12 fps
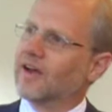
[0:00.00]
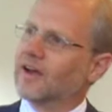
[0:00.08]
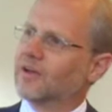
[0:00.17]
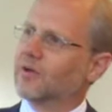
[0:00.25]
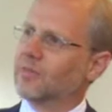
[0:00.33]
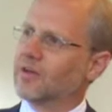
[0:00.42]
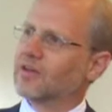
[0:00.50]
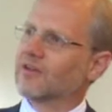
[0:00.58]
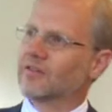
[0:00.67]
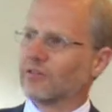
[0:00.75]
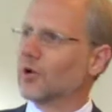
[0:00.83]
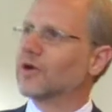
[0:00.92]
and there'll be
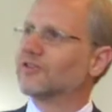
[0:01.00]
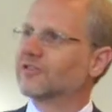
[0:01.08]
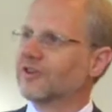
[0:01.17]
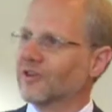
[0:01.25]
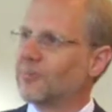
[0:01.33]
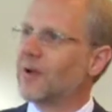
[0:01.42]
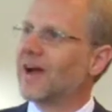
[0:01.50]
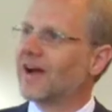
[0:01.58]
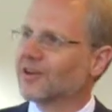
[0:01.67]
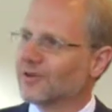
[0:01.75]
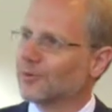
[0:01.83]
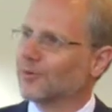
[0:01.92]
this voice in the
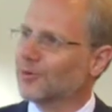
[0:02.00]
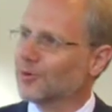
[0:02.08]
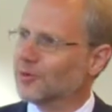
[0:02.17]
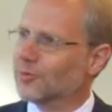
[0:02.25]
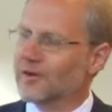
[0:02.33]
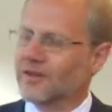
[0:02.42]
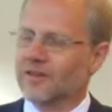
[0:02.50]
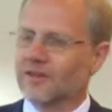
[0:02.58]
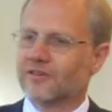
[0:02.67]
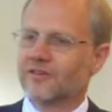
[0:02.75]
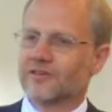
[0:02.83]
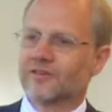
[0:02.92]
back of the room, and
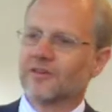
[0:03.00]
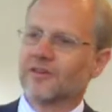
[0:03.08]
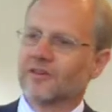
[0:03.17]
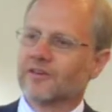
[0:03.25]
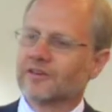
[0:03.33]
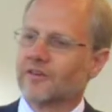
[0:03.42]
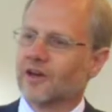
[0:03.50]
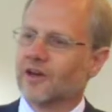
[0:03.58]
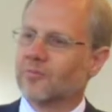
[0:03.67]
this